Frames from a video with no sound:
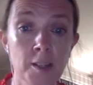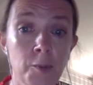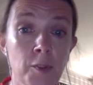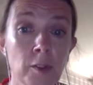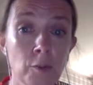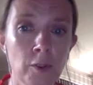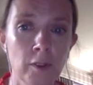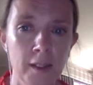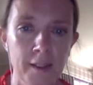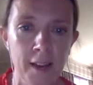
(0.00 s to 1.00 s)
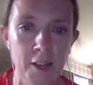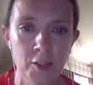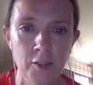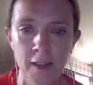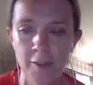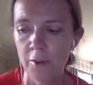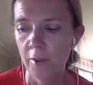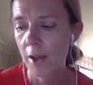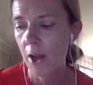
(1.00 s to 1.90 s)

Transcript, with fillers: both at local and national level.